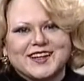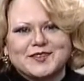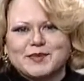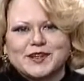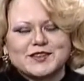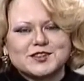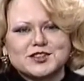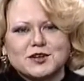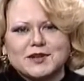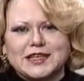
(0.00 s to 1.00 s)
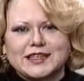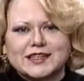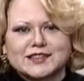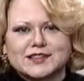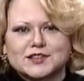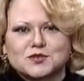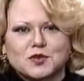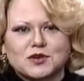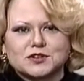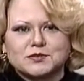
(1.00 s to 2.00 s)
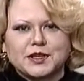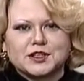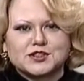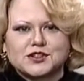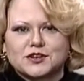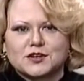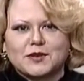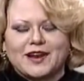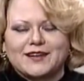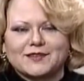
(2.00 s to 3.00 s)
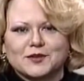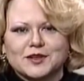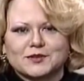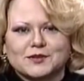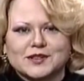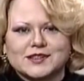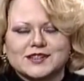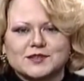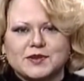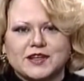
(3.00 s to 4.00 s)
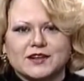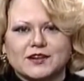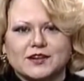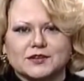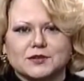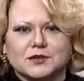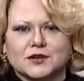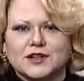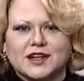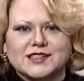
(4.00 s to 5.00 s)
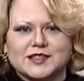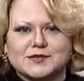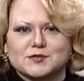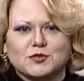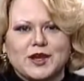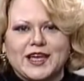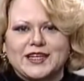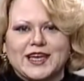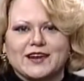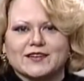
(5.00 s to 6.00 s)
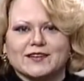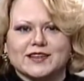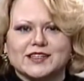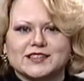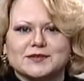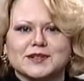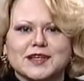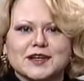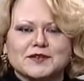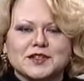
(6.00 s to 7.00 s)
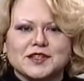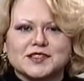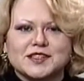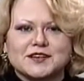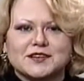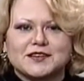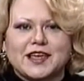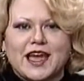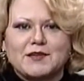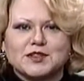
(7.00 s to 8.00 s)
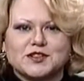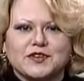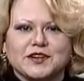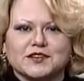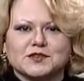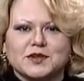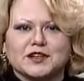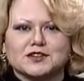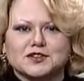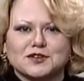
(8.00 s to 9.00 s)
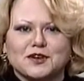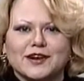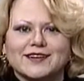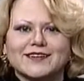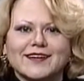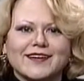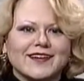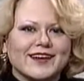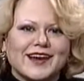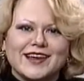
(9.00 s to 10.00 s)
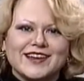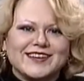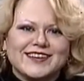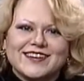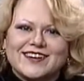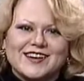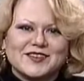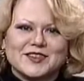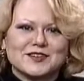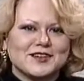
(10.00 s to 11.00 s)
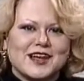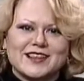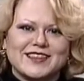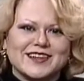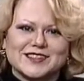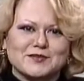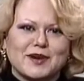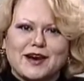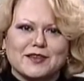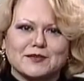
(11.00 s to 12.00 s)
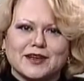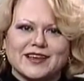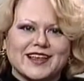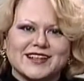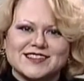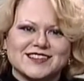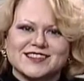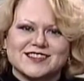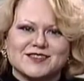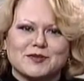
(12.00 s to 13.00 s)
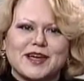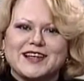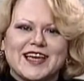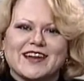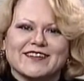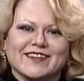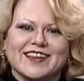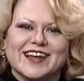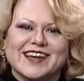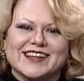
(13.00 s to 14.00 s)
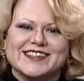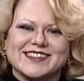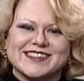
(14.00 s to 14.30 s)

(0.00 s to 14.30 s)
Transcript: because there's so many things in this world to be concerned about, and whether one is being called a whore or not seems way down on the list. I mean, when you consider that the atmosphere is being destroyed, and I, you know, I've got, there are a lot of things that bother me, and that's just way down on the list.